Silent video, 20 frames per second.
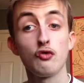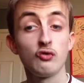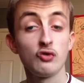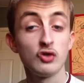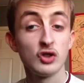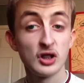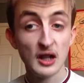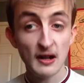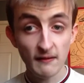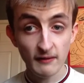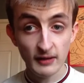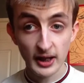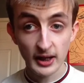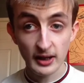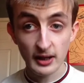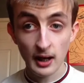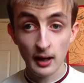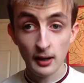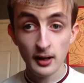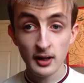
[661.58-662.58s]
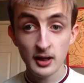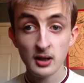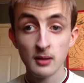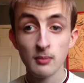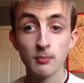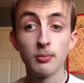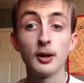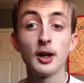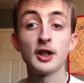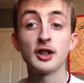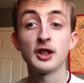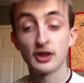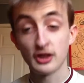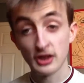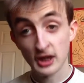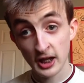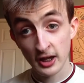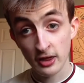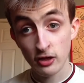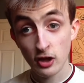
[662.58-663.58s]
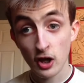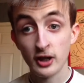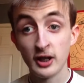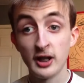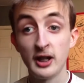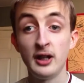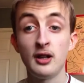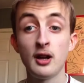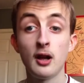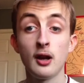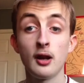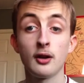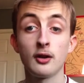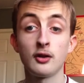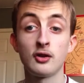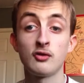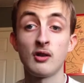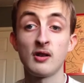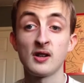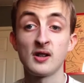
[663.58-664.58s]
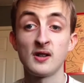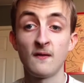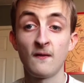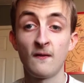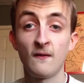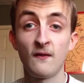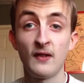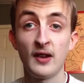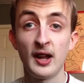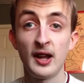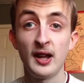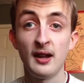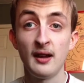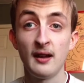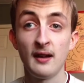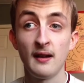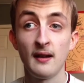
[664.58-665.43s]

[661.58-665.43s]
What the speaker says: $70 plus the $30 construction fee,